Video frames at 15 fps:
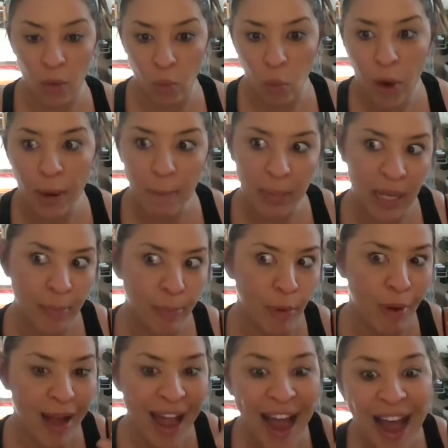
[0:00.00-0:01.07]
what
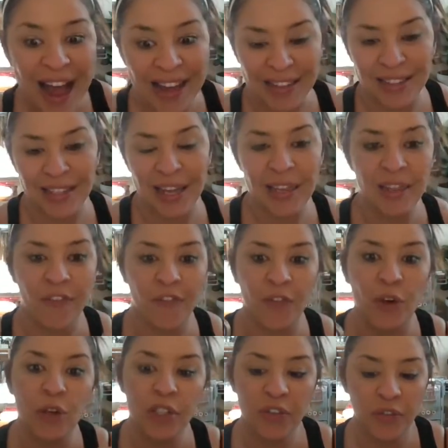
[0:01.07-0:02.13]
people ask in the
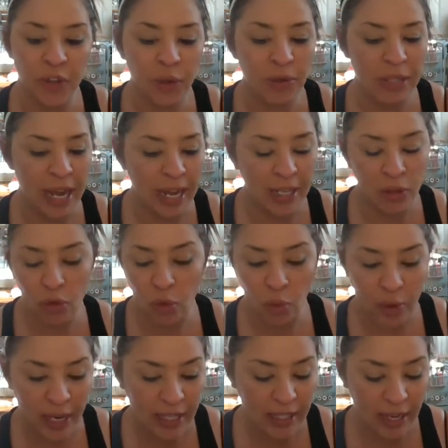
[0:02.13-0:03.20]
first few days or
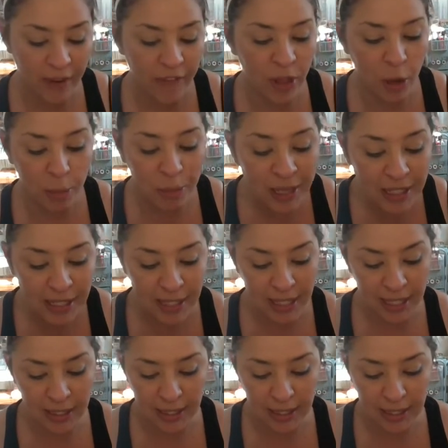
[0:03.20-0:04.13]
weeks of their business.